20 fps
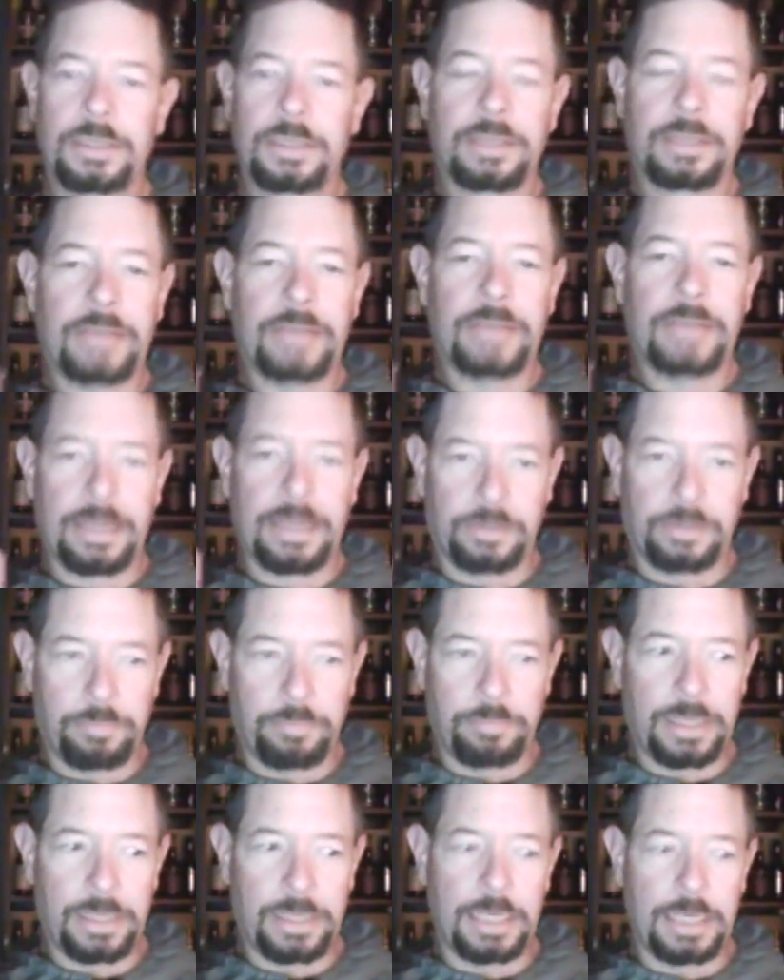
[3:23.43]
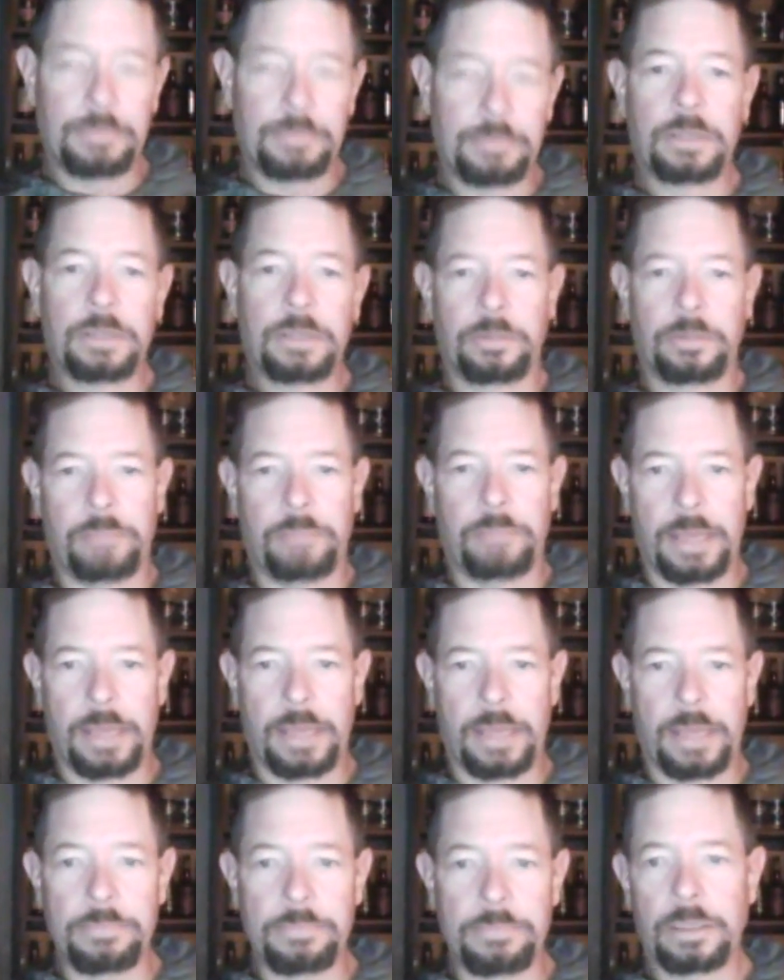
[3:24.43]
that the BEAM, the
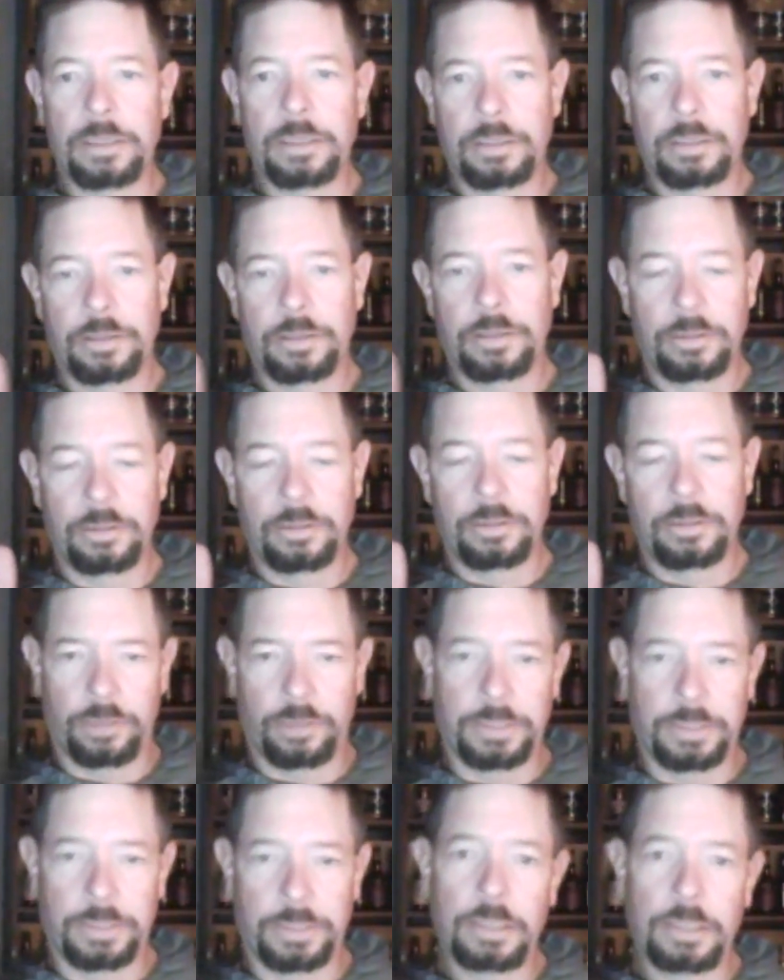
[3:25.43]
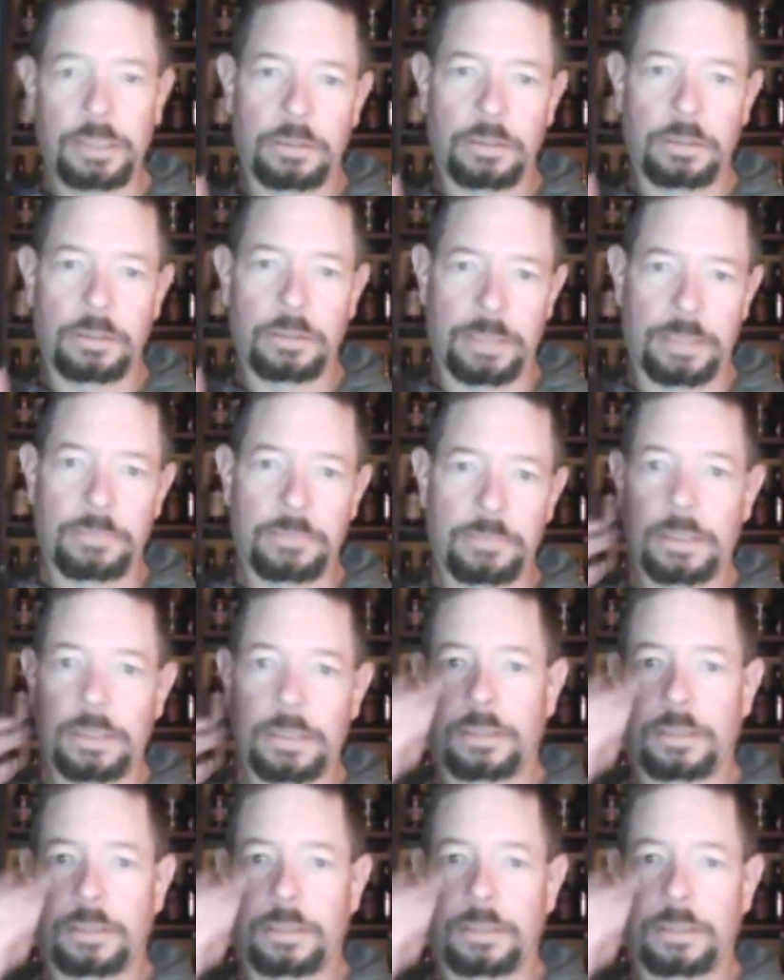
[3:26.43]
BIM, German, BIM,